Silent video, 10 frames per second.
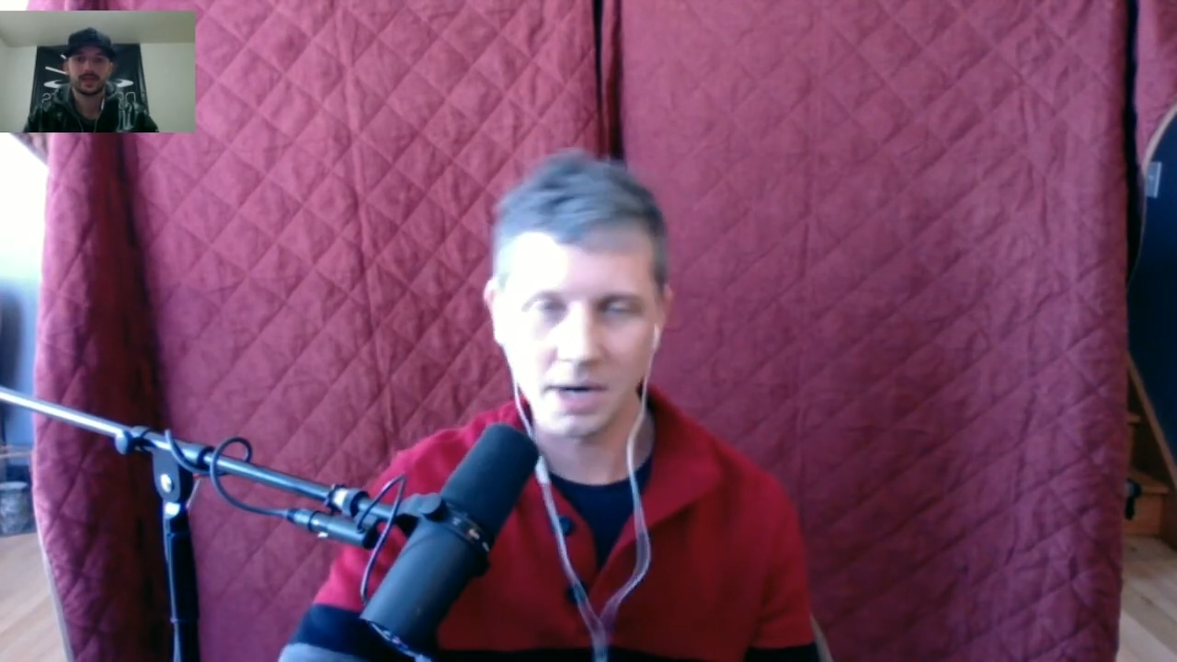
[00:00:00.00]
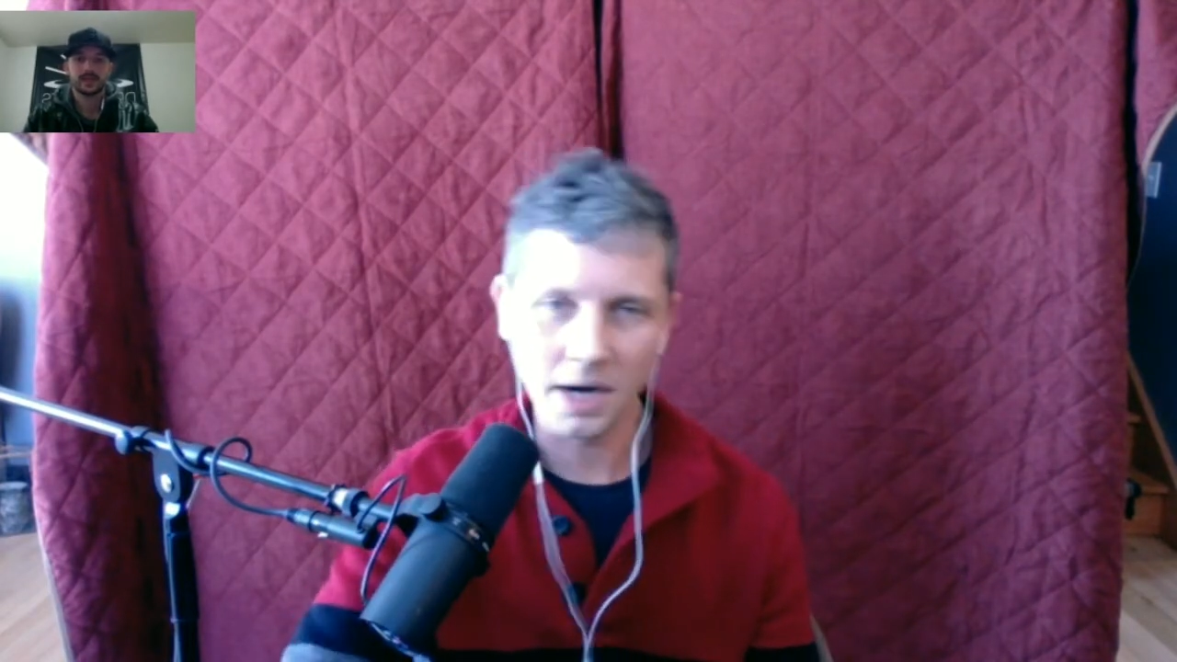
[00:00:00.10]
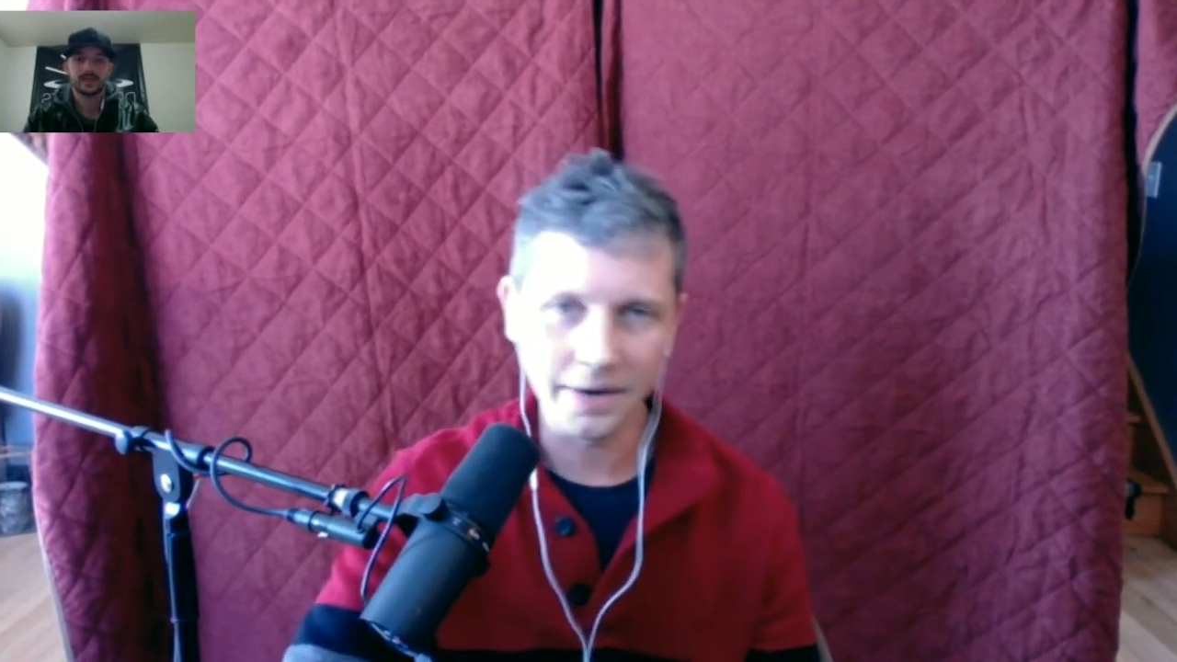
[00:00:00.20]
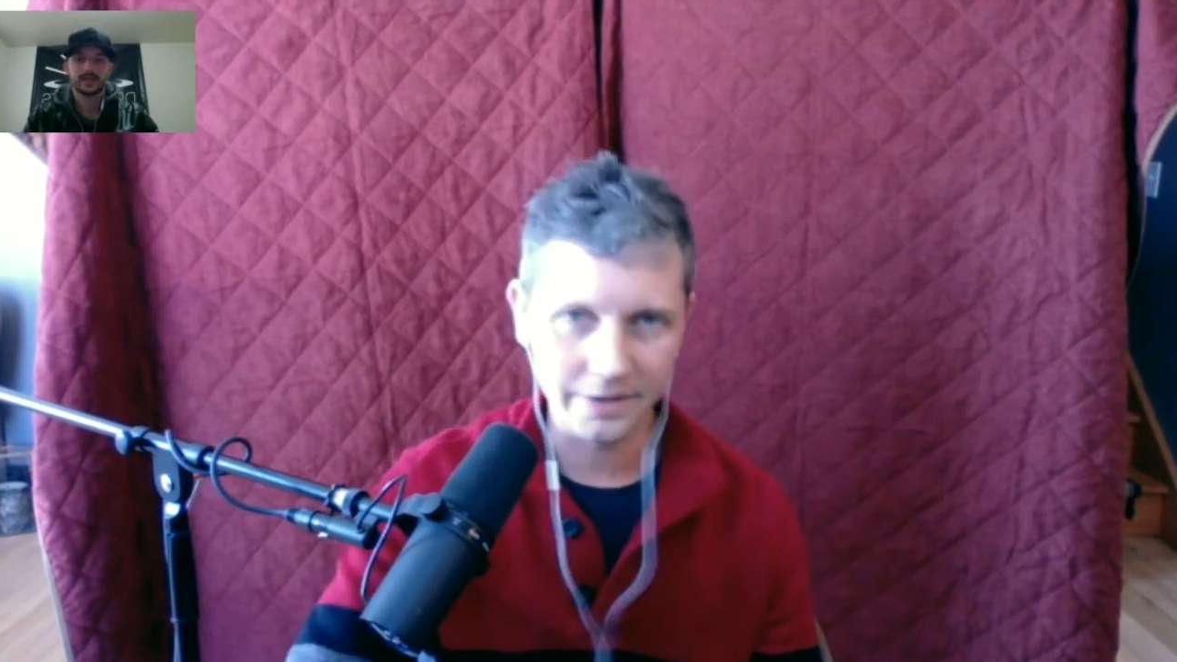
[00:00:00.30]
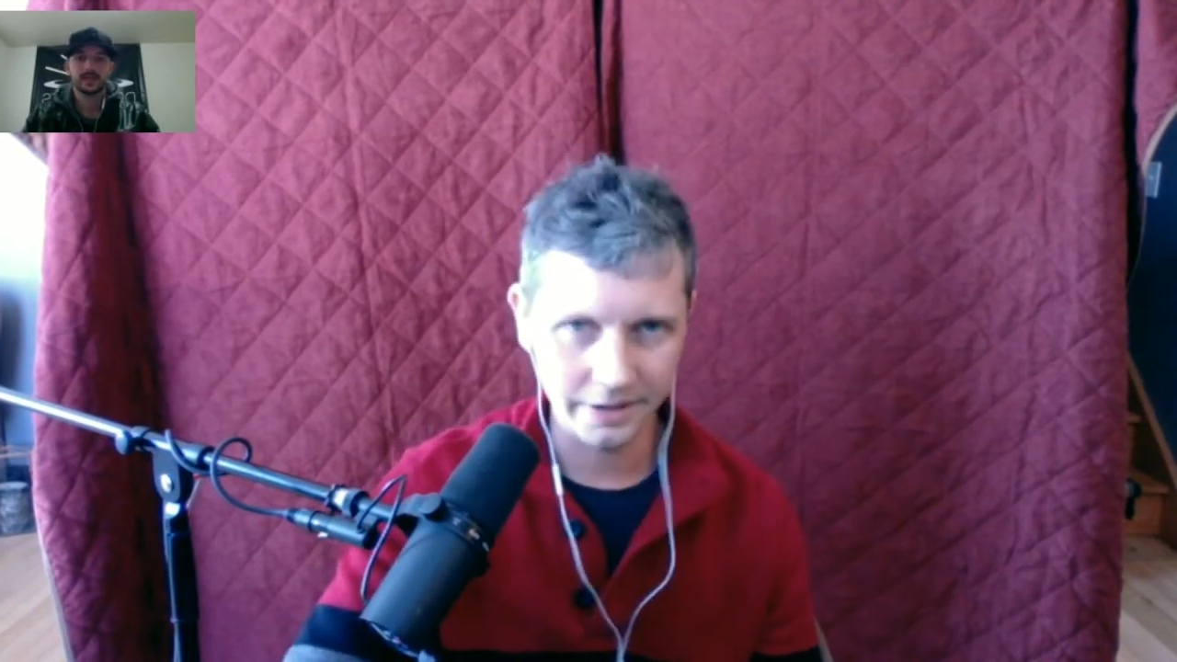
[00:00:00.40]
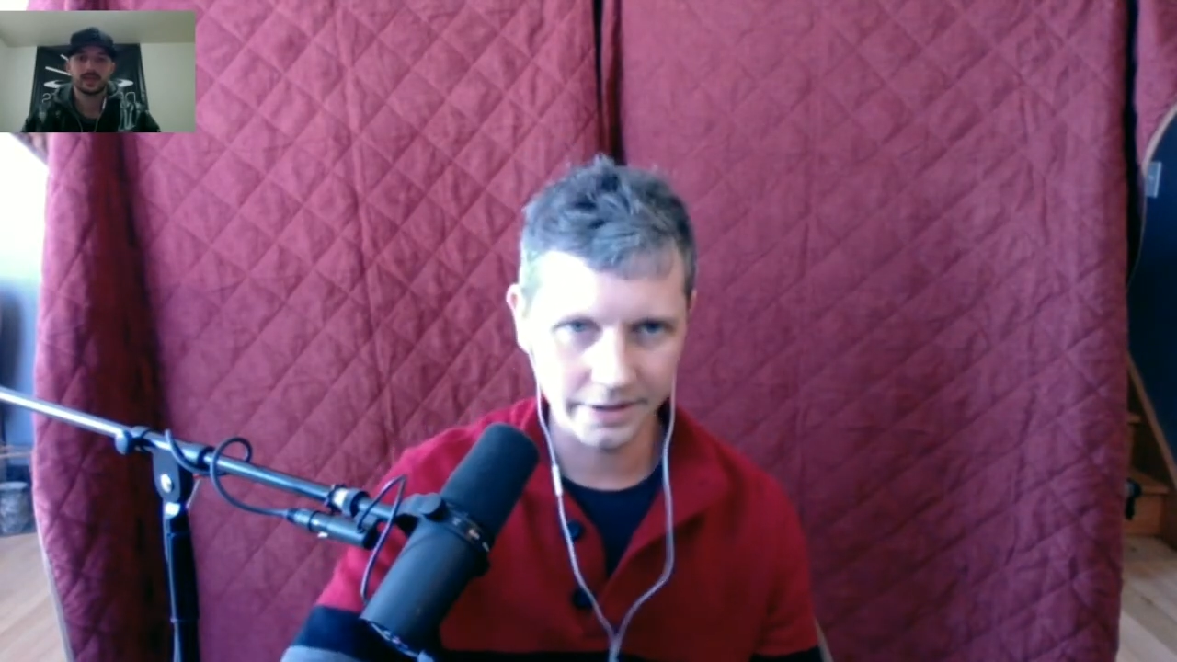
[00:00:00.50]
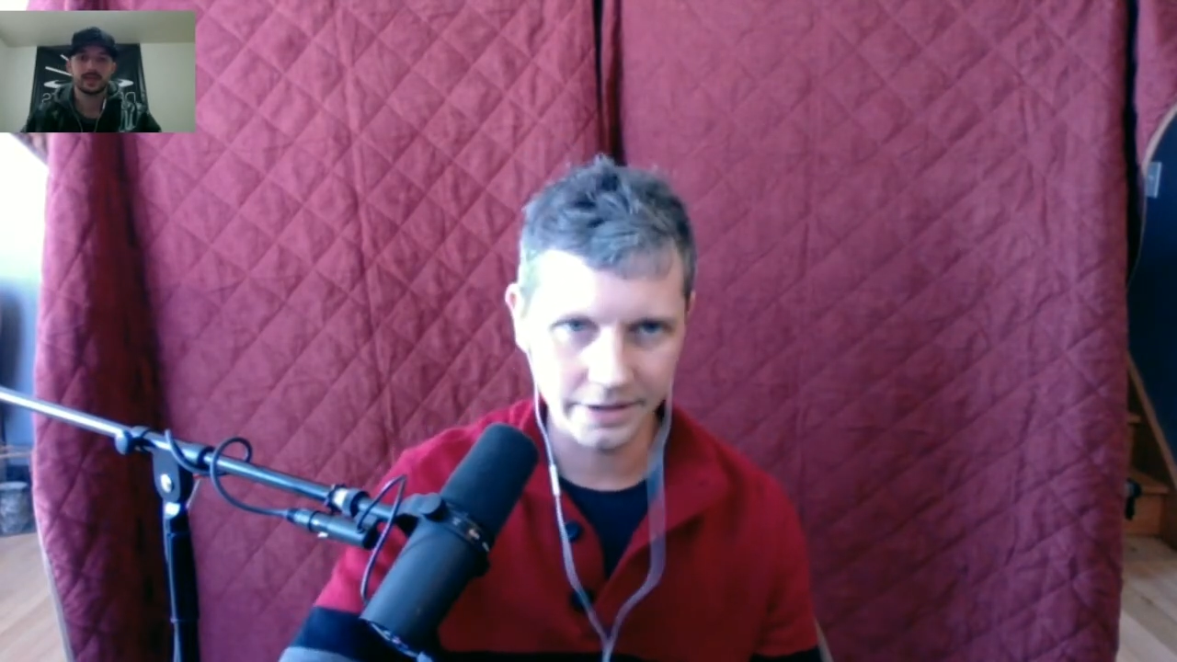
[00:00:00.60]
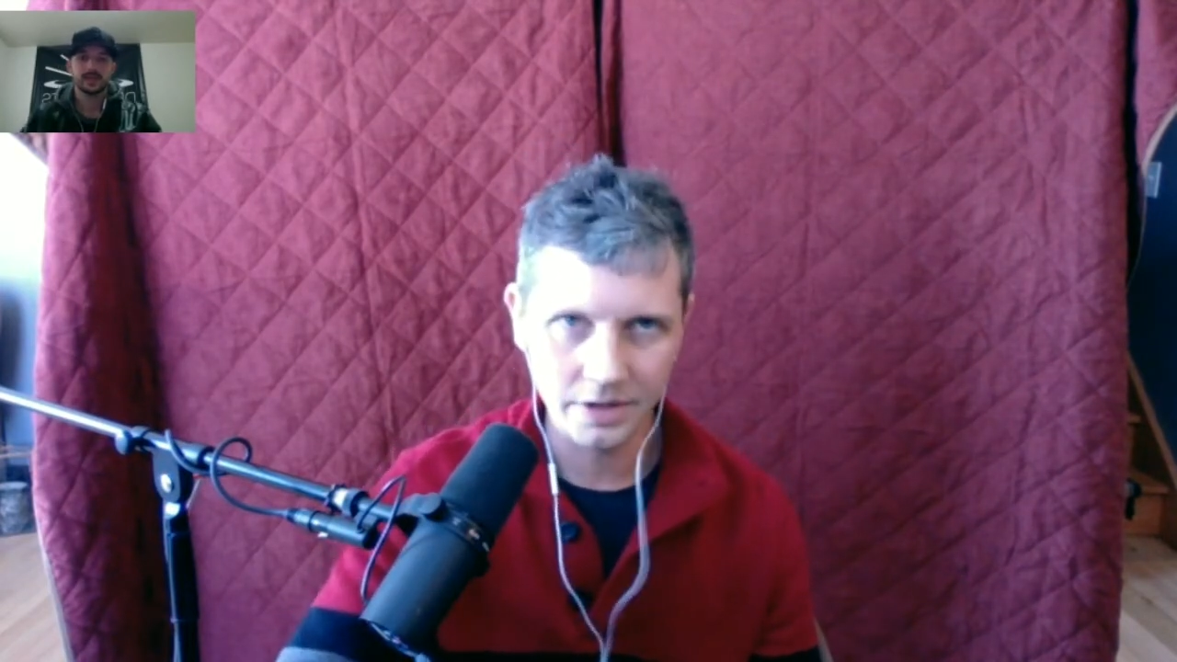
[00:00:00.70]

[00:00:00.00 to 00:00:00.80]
modern, you know?